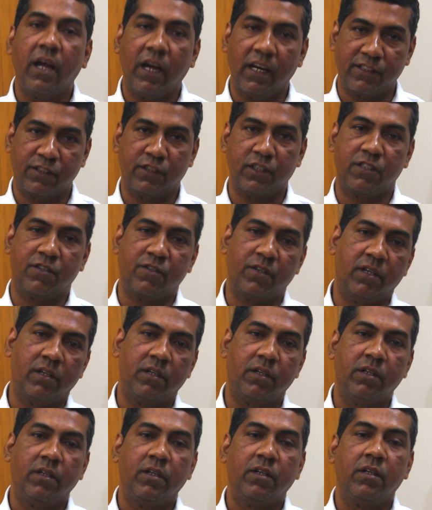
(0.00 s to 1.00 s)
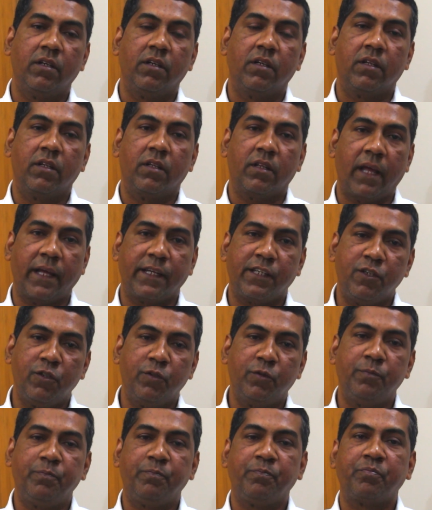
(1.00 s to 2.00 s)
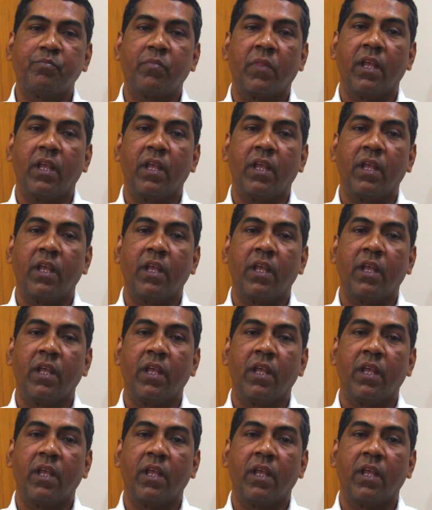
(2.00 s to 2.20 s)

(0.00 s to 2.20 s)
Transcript: etc. Thank you.